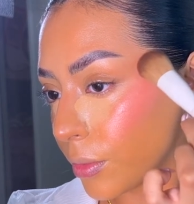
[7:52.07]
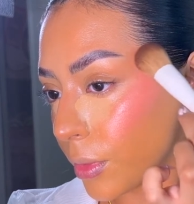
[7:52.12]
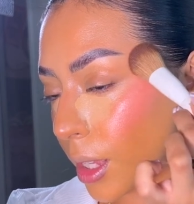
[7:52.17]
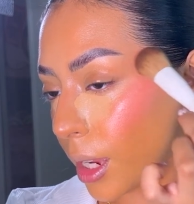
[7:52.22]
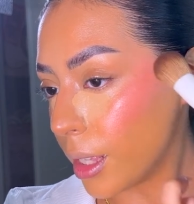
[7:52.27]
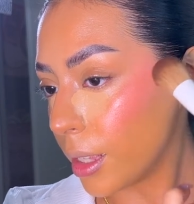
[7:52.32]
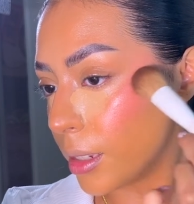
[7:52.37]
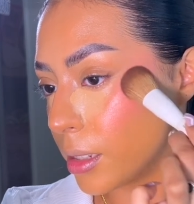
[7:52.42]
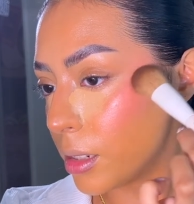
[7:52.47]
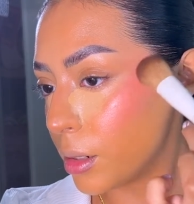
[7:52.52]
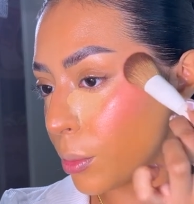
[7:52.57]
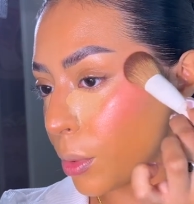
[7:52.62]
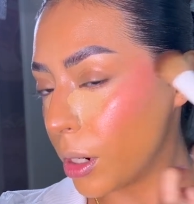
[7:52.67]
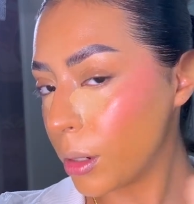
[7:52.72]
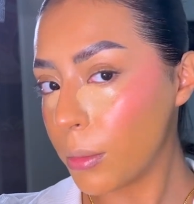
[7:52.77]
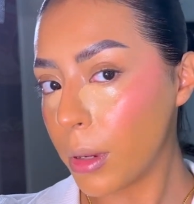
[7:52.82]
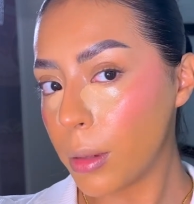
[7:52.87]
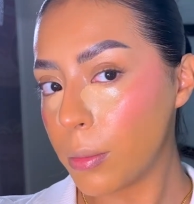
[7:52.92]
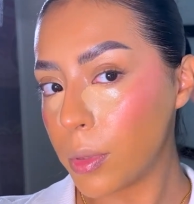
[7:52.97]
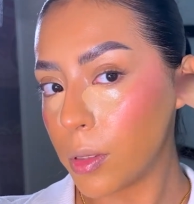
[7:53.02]
I like to bring
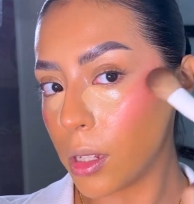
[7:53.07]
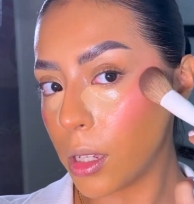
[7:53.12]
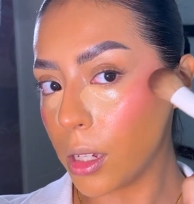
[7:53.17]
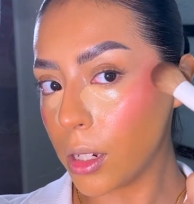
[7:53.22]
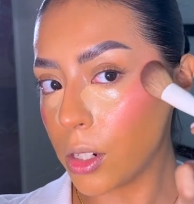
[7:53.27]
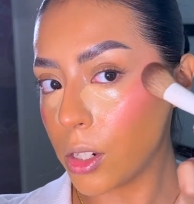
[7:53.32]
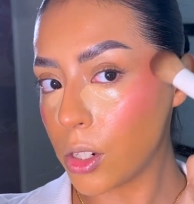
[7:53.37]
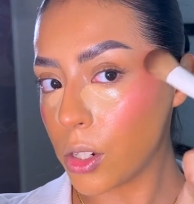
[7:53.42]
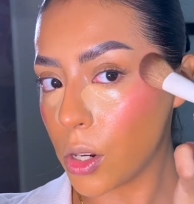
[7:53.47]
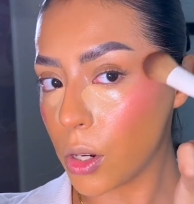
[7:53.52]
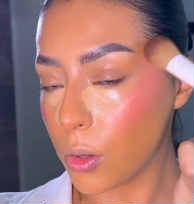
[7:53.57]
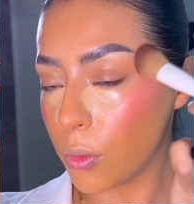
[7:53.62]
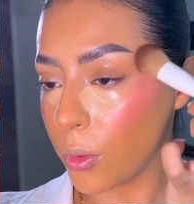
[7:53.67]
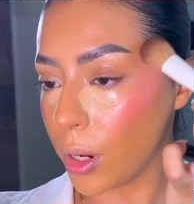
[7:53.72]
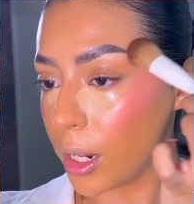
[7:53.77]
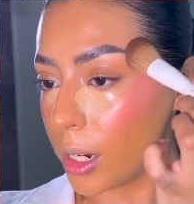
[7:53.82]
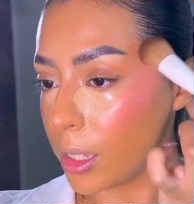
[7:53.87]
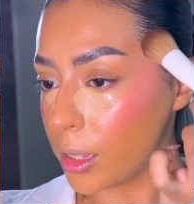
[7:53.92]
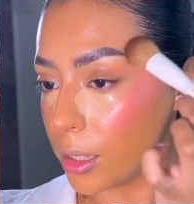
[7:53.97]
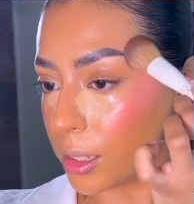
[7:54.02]
my blush
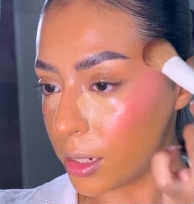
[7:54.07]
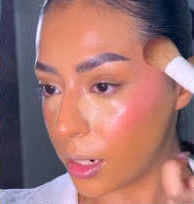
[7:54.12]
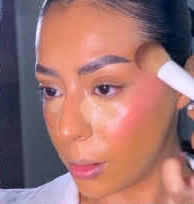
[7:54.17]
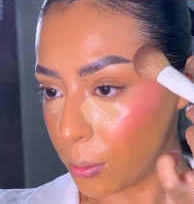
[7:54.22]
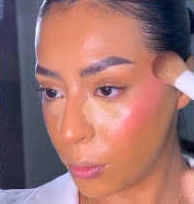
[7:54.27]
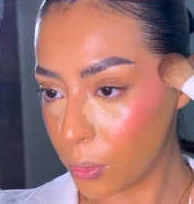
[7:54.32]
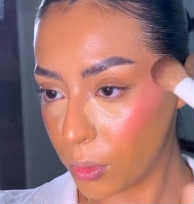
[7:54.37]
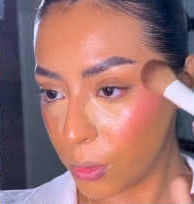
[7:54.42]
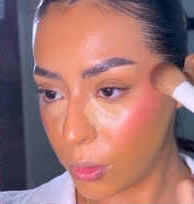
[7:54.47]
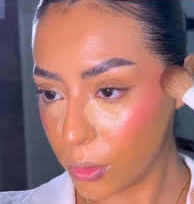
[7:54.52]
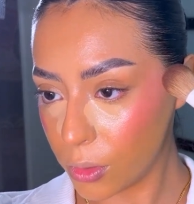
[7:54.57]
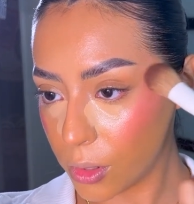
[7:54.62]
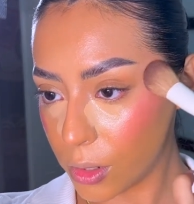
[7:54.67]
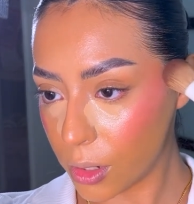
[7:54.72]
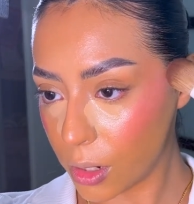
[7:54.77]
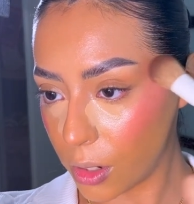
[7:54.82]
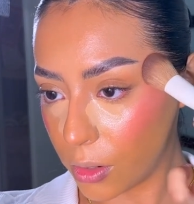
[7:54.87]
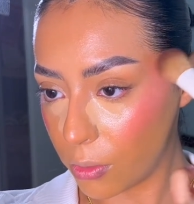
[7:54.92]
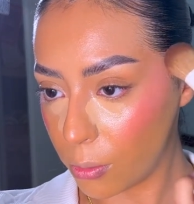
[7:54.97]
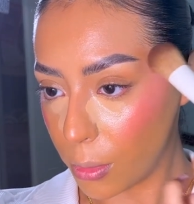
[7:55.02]
right at the temples
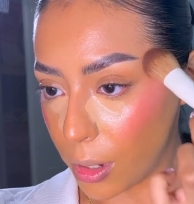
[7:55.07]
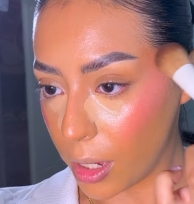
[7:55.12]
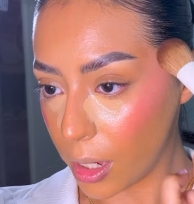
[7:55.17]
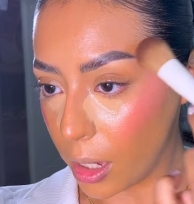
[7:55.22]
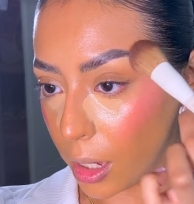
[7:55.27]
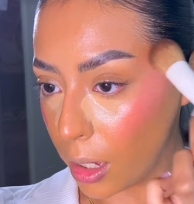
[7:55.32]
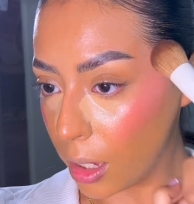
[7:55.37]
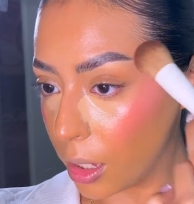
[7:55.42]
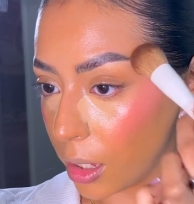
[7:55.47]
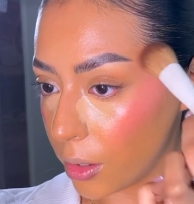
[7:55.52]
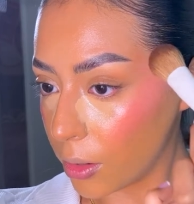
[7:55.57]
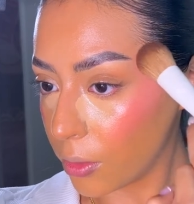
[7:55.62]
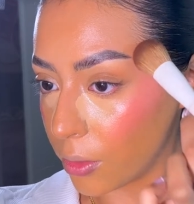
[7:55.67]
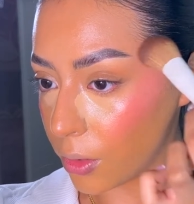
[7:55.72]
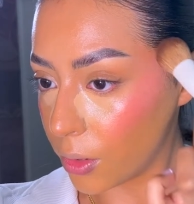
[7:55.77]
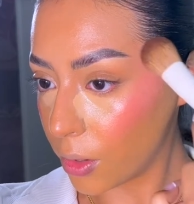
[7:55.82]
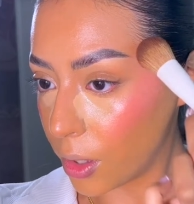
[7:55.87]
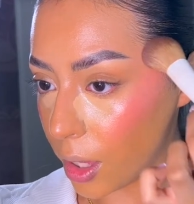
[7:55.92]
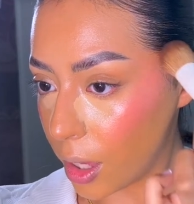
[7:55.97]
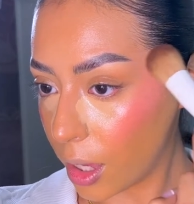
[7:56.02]
of my
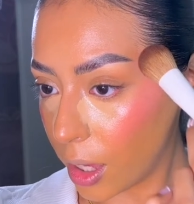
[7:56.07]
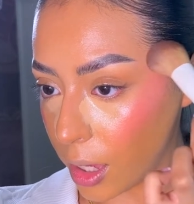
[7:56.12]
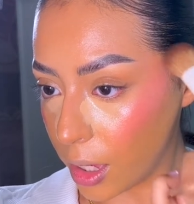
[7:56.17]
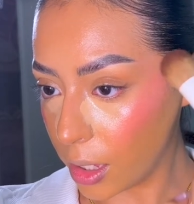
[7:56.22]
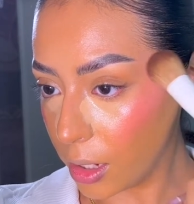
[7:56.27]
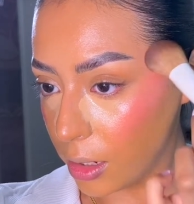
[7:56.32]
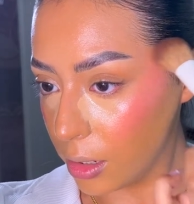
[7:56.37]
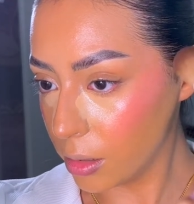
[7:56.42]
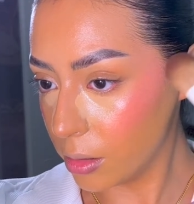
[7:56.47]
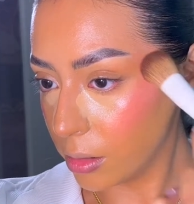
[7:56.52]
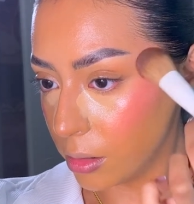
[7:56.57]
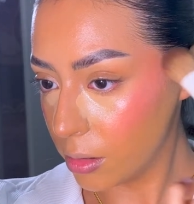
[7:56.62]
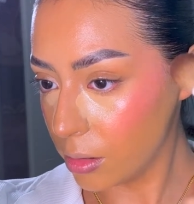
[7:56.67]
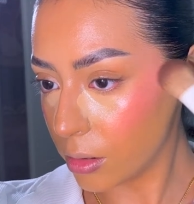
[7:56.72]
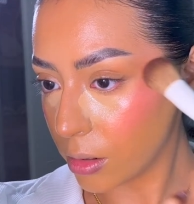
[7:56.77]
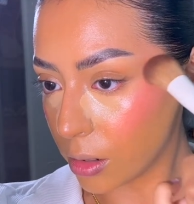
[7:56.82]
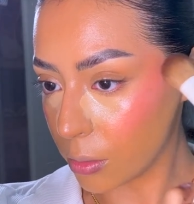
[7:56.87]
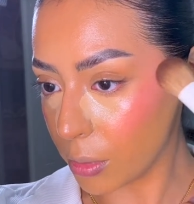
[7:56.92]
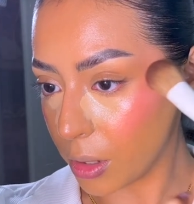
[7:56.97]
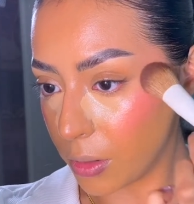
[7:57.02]
head
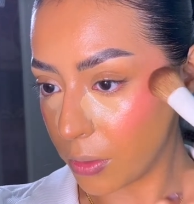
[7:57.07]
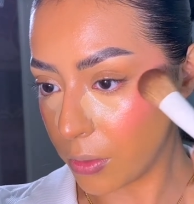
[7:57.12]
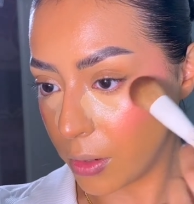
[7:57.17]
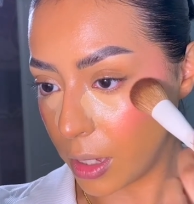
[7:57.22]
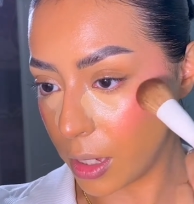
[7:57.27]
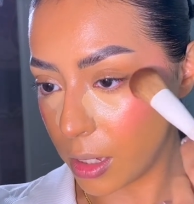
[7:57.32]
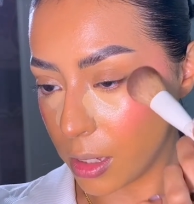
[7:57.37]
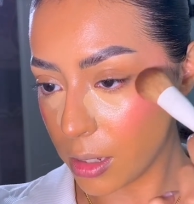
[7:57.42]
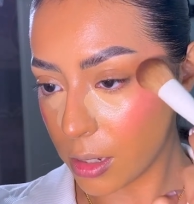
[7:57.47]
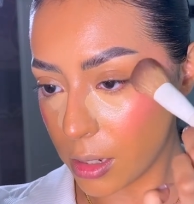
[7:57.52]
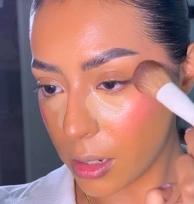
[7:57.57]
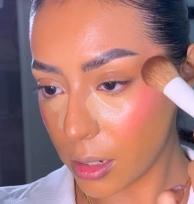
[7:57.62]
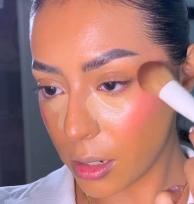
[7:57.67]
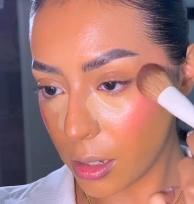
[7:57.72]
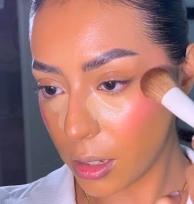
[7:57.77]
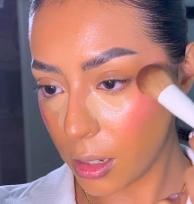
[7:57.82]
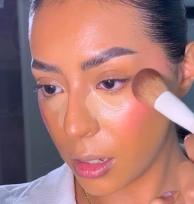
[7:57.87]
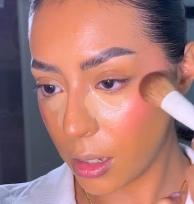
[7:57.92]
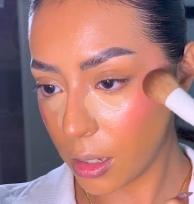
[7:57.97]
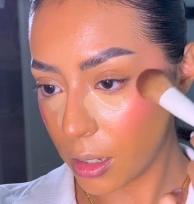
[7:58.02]
or my face,
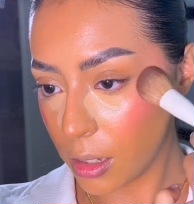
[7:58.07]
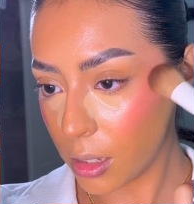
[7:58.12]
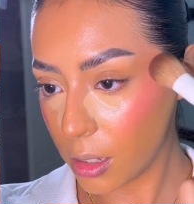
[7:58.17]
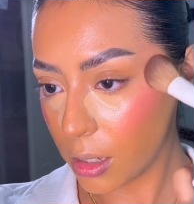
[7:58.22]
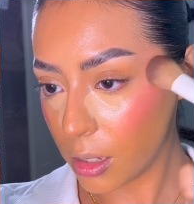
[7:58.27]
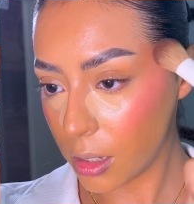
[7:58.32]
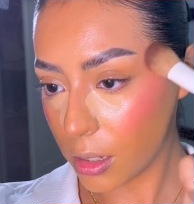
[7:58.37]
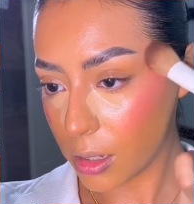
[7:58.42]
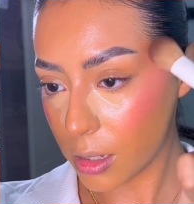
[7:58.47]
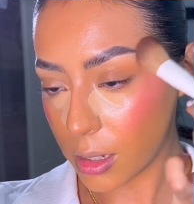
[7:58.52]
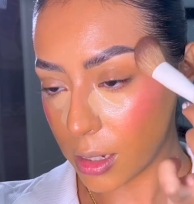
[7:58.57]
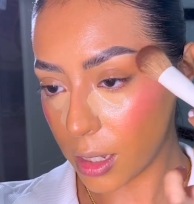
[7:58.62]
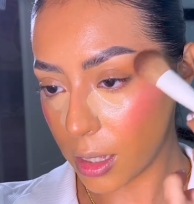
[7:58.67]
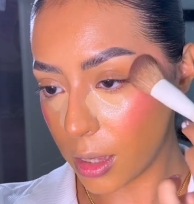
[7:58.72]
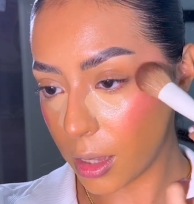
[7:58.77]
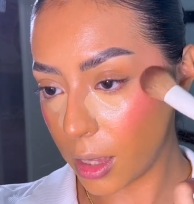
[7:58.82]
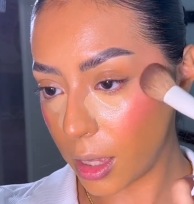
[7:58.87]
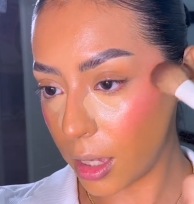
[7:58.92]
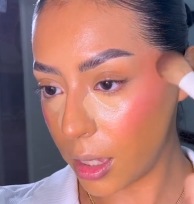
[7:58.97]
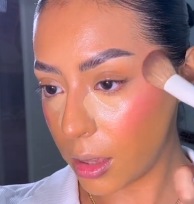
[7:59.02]
because I
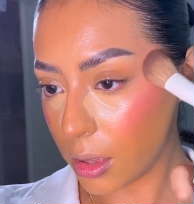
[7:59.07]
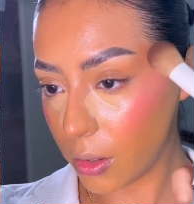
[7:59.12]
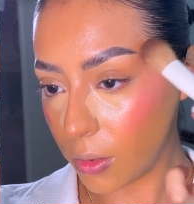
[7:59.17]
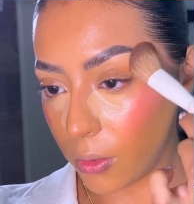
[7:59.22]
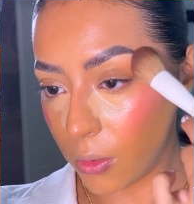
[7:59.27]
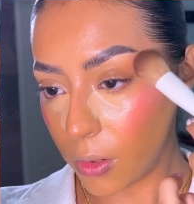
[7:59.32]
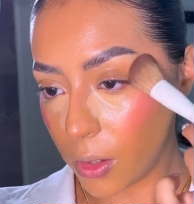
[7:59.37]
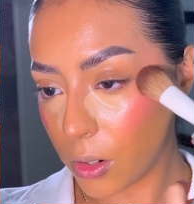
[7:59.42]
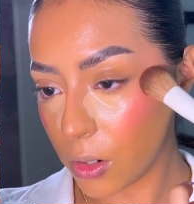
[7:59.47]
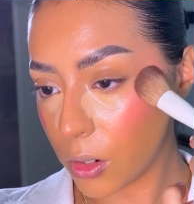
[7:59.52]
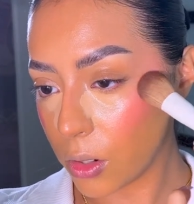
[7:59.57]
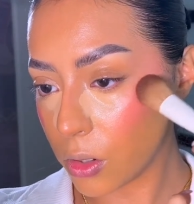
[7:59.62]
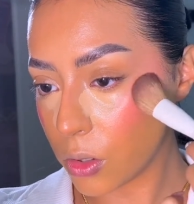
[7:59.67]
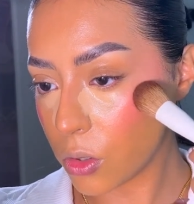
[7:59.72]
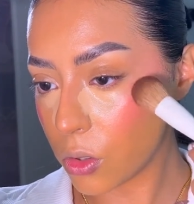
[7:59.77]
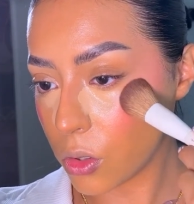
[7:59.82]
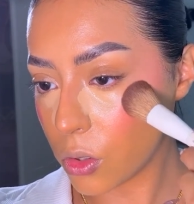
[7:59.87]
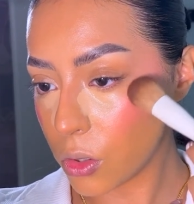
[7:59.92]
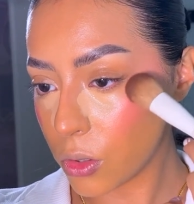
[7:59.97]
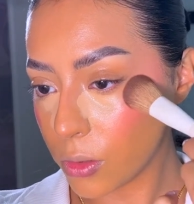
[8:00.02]
like the
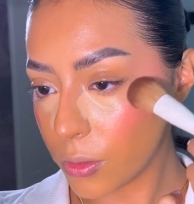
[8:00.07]
finish.